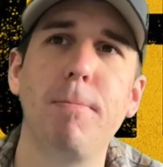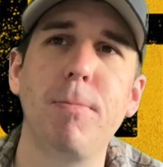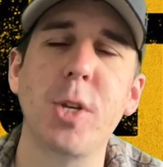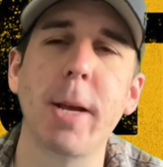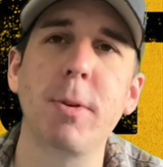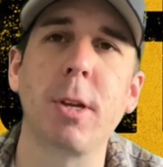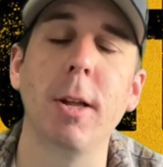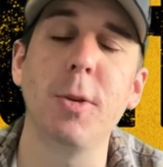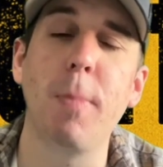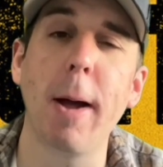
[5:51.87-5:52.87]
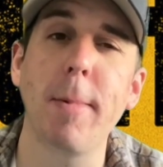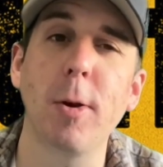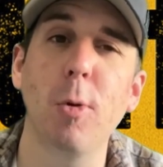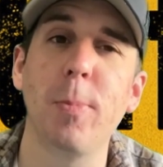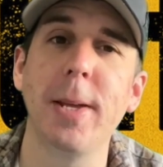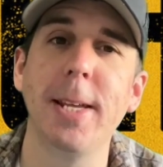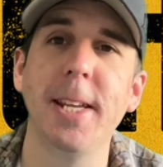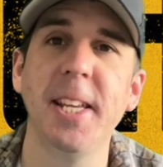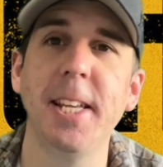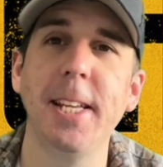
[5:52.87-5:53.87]
James Gunn's Batman would
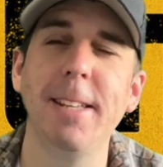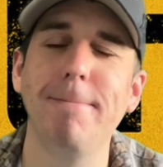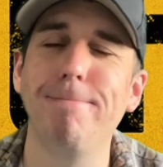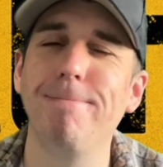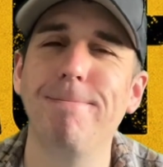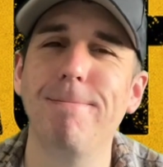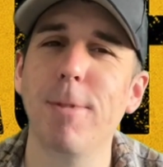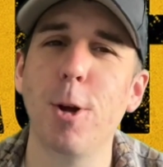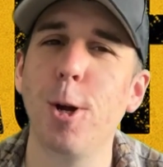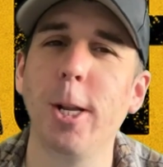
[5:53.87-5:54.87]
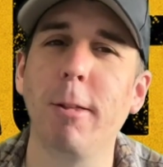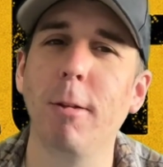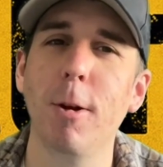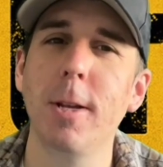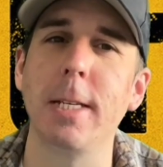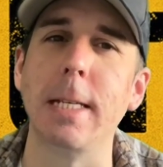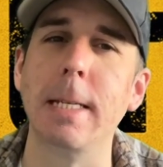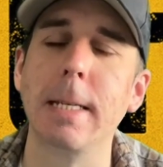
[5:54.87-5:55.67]
be early 30s.